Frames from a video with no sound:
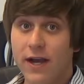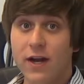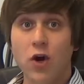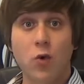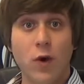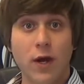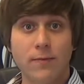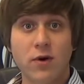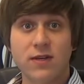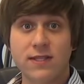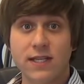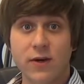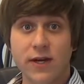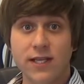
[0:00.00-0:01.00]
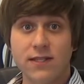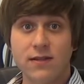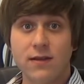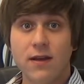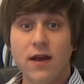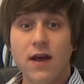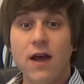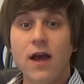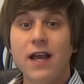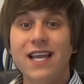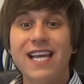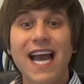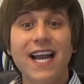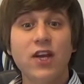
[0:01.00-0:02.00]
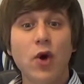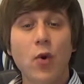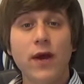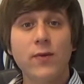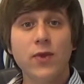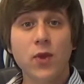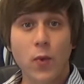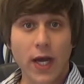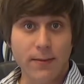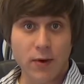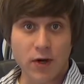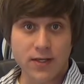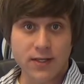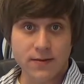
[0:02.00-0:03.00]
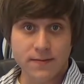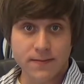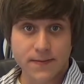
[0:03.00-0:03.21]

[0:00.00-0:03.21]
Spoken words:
in our QuickBooks series, Get Going with QuickBooks.